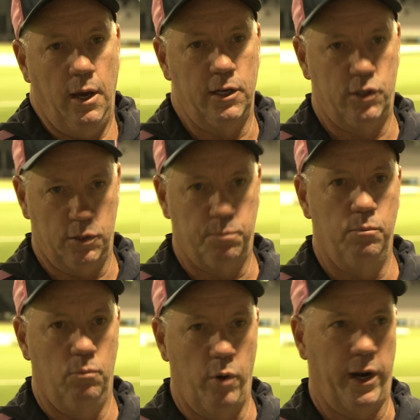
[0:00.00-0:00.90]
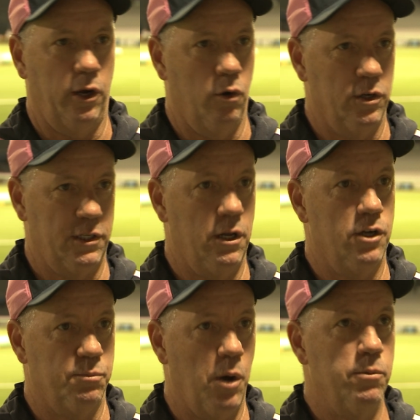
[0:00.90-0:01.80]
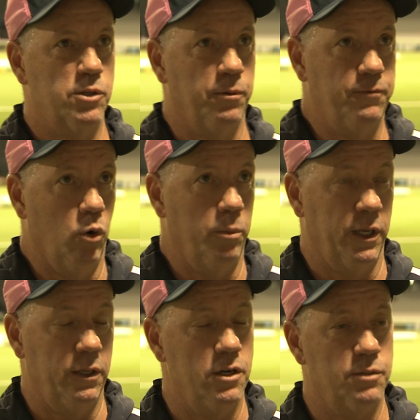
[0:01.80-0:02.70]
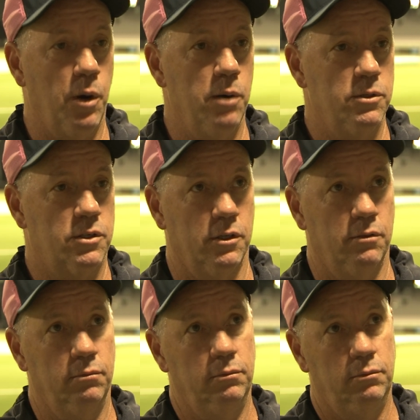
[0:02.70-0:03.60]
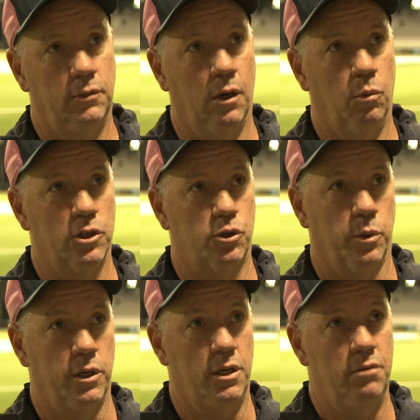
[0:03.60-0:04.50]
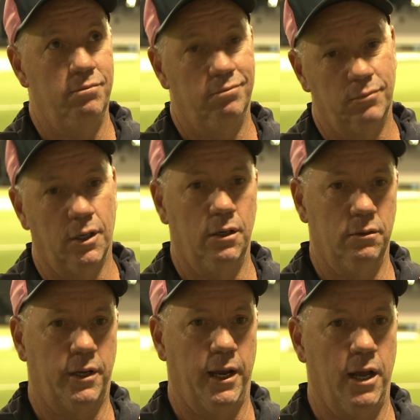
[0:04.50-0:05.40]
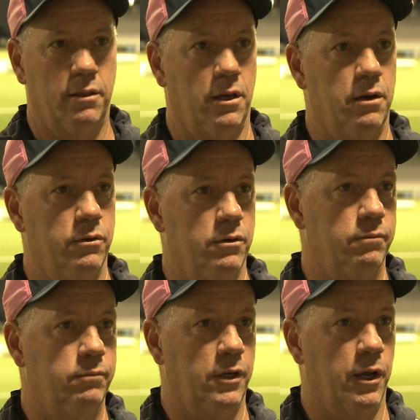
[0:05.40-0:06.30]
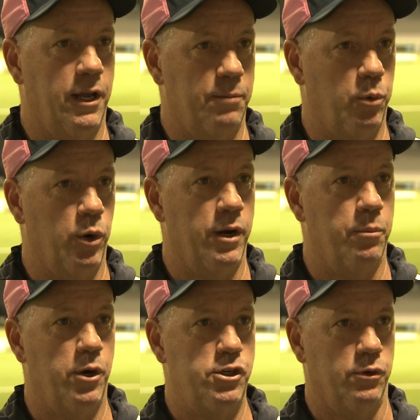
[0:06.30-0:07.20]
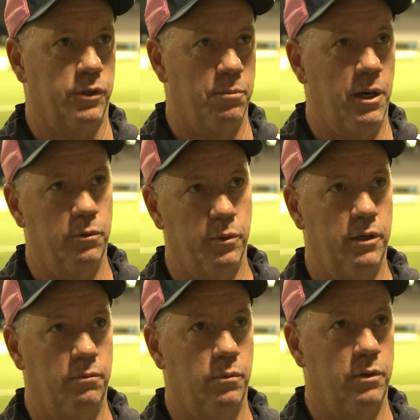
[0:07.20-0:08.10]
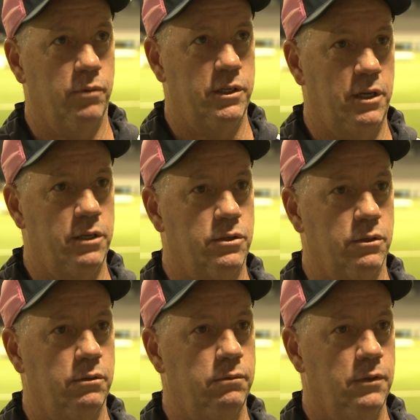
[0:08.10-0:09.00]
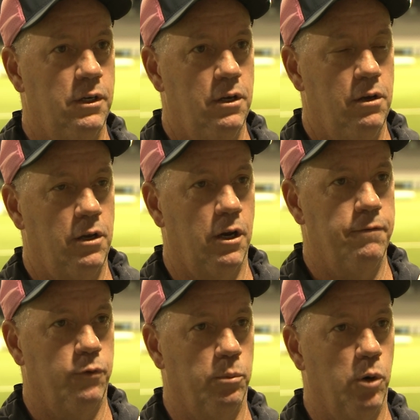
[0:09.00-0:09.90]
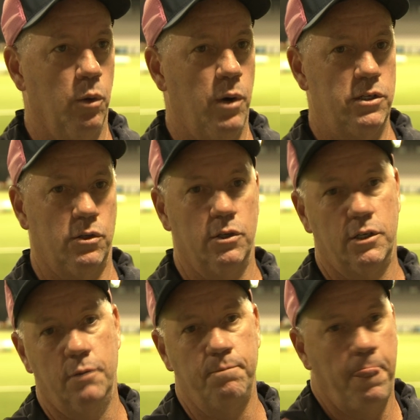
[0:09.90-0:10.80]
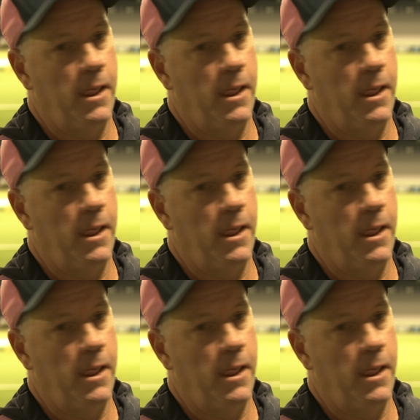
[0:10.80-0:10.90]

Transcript: It's just recognising those moments, performing in those moments. And, you know, once we, you know, get out there and, you know, get put under pressure at the moment, we tend to, you know, fall by the wayside. So,